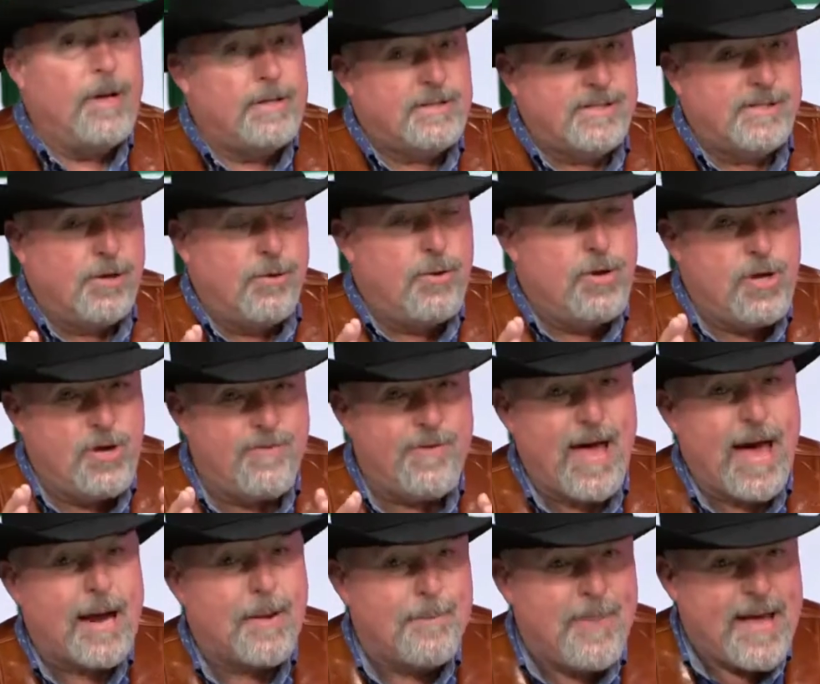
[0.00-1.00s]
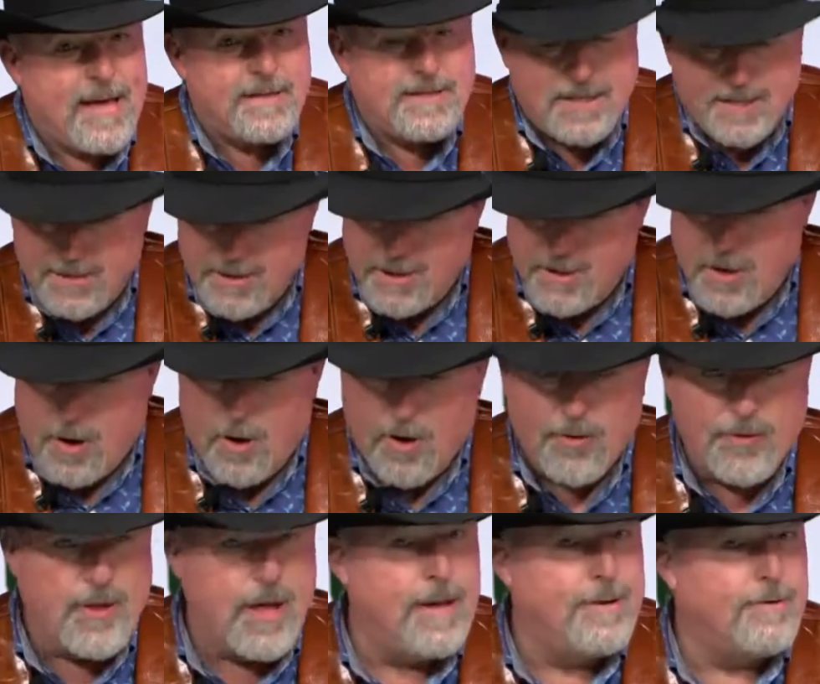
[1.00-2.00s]
And so you've got to pay attention to all
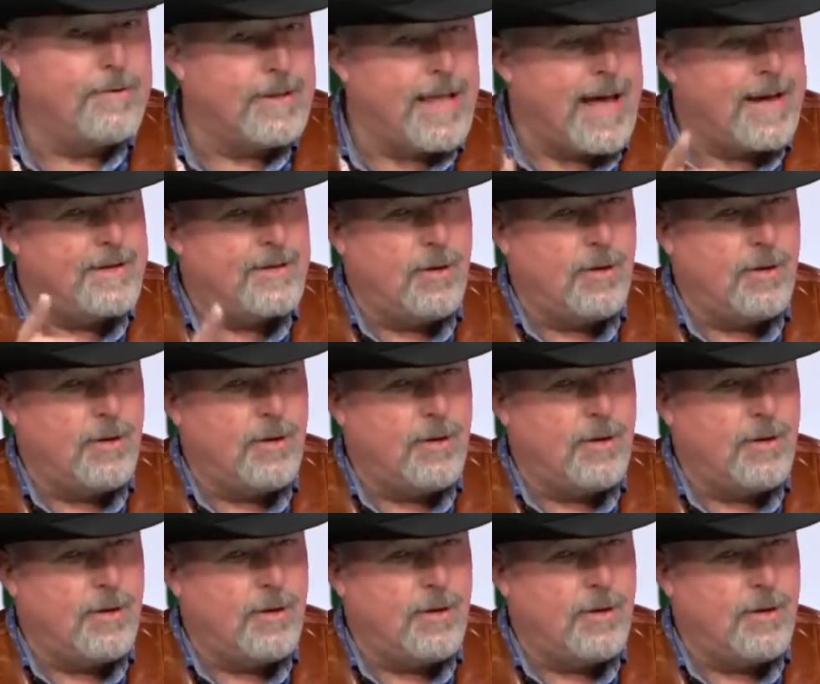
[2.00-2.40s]
the underlying.